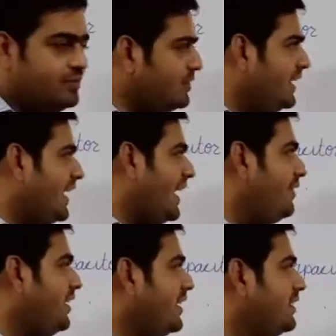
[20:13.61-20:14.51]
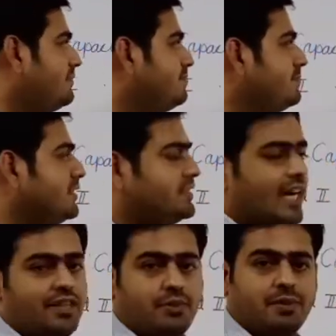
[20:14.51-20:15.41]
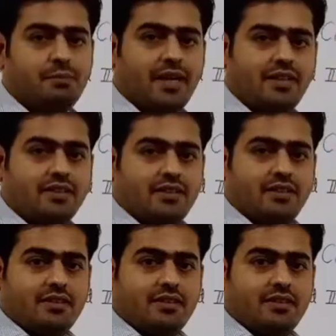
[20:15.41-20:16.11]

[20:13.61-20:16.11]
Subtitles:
So here I have taken size of the plate